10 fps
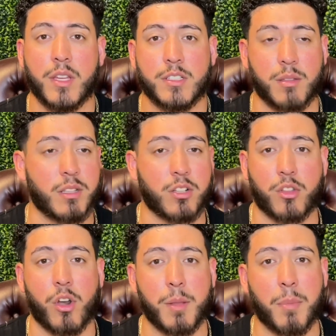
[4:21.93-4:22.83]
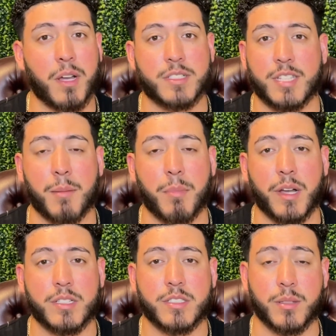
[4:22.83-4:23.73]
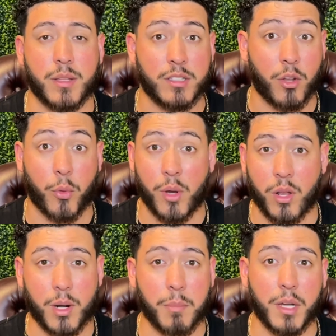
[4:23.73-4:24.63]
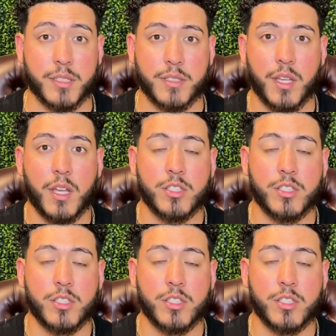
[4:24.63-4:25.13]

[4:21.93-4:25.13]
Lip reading: Sometimes they're 30 bucks, 10 bucks, sometimes they're 300 bucks.